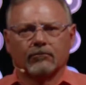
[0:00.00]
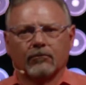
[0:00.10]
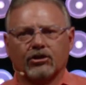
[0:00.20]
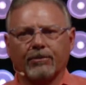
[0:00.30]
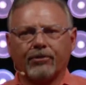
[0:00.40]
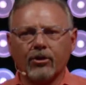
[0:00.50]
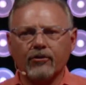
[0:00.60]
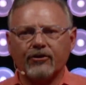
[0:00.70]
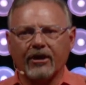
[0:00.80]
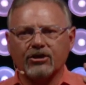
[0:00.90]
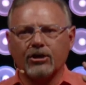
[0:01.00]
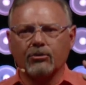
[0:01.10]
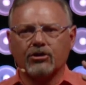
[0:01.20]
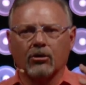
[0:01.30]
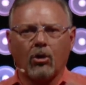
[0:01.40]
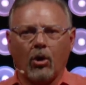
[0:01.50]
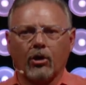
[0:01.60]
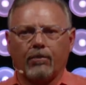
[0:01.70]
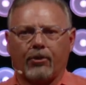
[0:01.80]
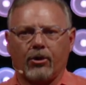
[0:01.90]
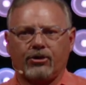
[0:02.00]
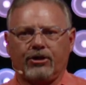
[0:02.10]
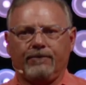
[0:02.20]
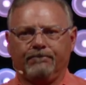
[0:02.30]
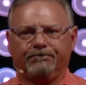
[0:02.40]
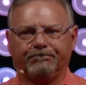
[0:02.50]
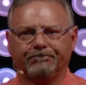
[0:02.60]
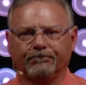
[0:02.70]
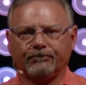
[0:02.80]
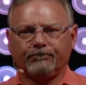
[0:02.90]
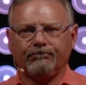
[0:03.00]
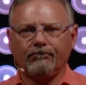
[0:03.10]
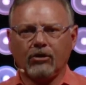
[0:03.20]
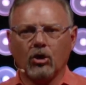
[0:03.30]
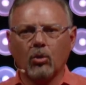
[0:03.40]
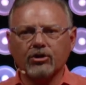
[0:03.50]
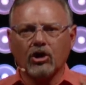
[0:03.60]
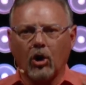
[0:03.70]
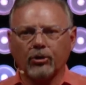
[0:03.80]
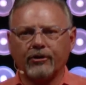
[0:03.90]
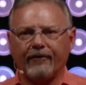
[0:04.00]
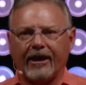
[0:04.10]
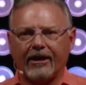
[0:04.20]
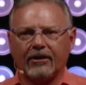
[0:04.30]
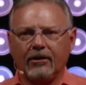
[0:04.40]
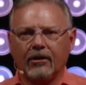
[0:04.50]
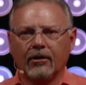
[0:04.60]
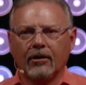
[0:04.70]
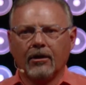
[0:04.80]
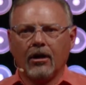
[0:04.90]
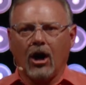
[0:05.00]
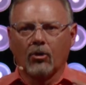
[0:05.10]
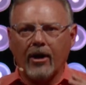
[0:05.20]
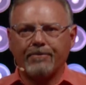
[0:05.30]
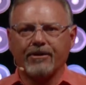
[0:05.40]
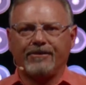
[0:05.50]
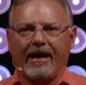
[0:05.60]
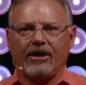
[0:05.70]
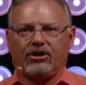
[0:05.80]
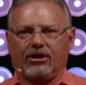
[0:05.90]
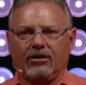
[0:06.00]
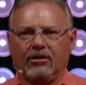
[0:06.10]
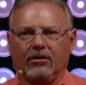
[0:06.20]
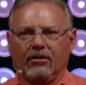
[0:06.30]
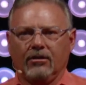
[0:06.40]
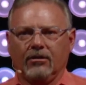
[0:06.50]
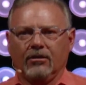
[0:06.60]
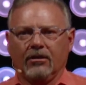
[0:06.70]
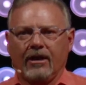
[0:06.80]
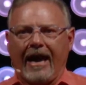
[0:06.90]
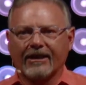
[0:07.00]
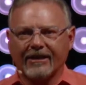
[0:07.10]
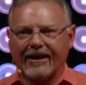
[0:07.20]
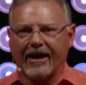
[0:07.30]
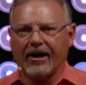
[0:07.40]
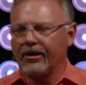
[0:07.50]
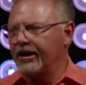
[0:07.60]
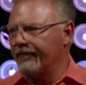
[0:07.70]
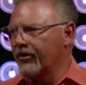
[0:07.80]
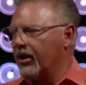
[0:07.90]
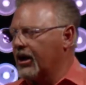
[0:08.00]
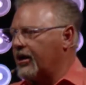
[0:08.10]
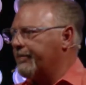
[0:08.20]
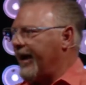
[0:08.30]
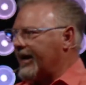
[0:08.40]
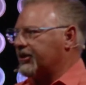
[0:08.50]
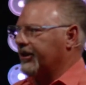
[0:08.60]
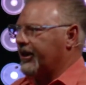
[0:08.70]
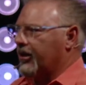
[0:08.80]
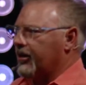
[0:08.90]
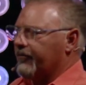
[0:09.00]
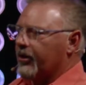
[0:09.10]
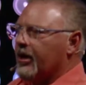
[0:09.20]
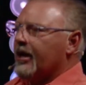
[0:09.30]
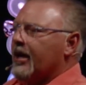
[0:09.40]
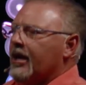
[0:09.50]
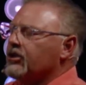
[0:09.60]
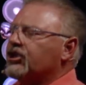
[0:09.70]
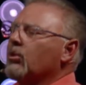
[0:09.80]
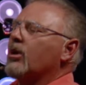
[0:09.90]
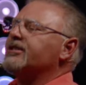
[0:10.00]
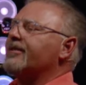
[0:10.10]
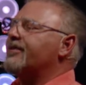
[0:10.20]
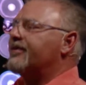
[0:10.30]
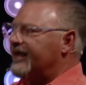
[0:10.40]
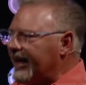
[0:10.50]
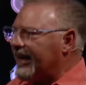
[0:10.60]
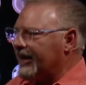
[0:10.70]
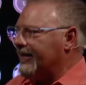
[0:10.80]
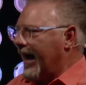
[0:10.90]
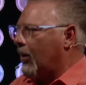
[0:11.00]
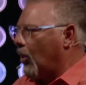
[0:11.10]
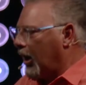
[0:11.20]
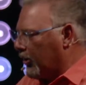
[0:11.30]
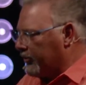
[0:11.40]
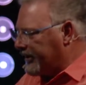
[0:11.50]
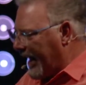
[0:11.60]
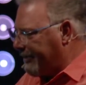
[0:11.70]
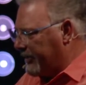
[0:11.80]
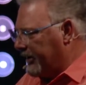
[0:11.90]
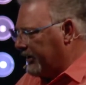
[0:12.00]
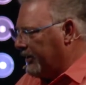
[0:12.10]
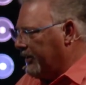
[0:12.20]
She proves that she was a loyal person who was cultivating a reputation as a caregiver, a compassionate caregiver. She wasn't thinking that while it was happening.